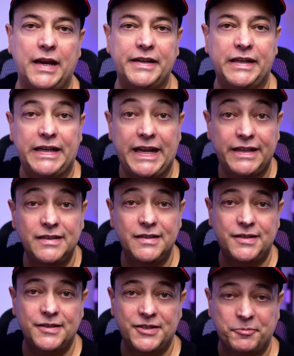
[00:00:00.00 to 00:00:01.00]
and
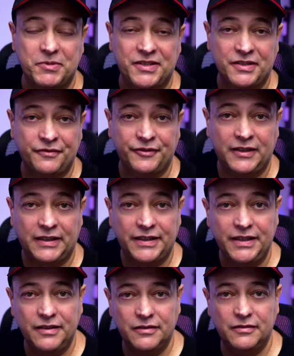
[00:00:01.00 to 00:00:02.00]
lens
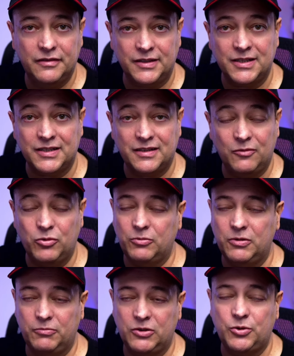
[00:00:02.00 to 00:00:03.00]
specifically, this,
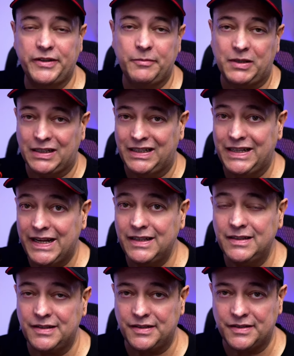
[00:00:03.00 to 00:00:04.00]
we're talking about
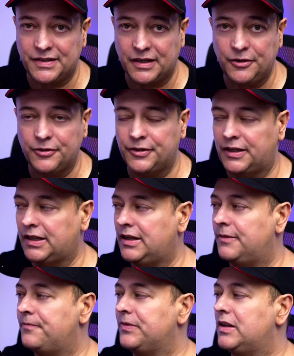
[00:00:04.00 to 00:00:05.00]
lenses here,
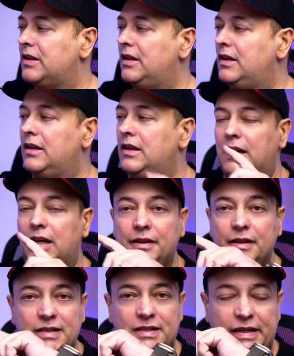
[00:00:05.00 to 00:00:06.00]
okay?
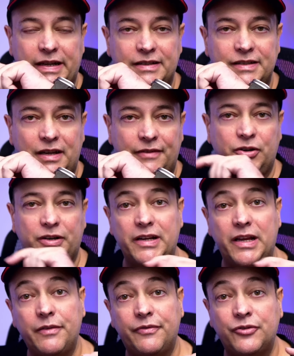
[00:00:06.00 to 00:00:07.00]
In this lens, I've got
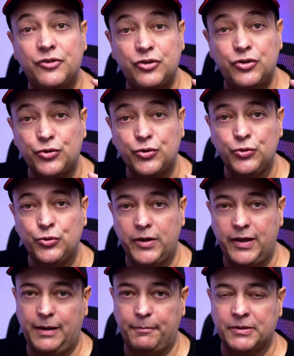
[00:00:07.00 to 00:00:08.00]
an
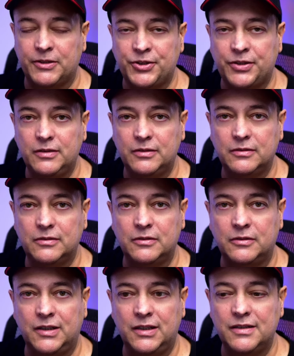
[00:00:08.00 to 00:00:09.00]
F2 aperture,
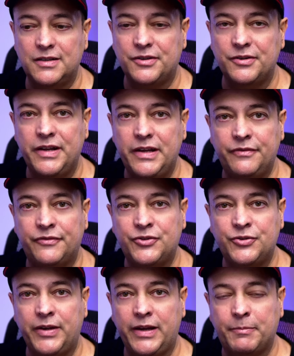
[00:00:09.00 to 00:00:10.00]
all right? So an
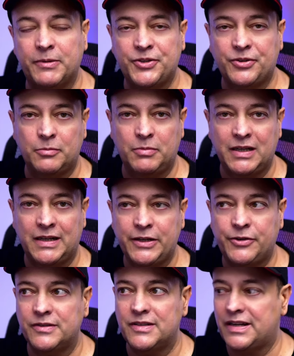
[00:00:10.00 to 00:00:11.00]
F2 aperture on my
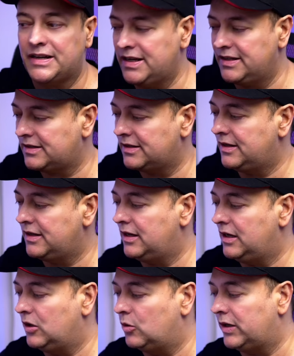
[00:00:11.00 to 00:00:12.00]
Nikon Z8.
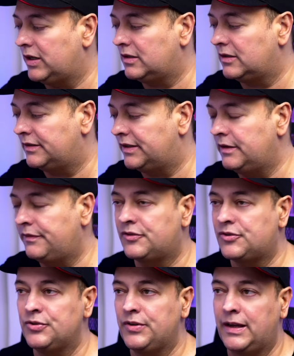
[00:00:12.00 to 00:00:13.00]
Well, the
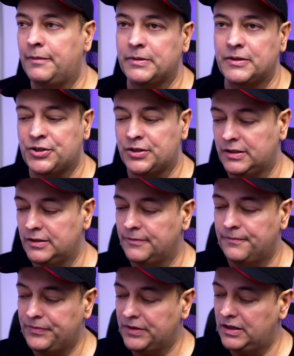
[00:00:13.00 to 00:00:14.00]
F2 aperture